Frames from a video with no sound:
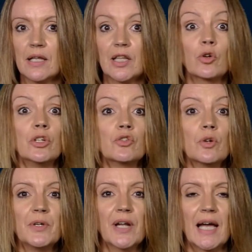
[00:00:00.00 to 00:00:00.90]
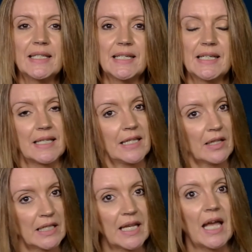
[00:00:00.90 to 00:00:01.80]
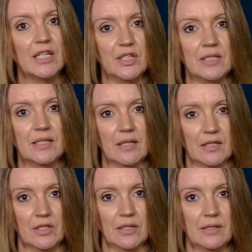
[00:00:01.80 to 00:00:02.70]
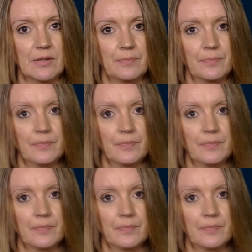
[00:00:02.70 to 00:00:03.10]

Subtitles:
They'll contribute ideas and they'll engage in discussions.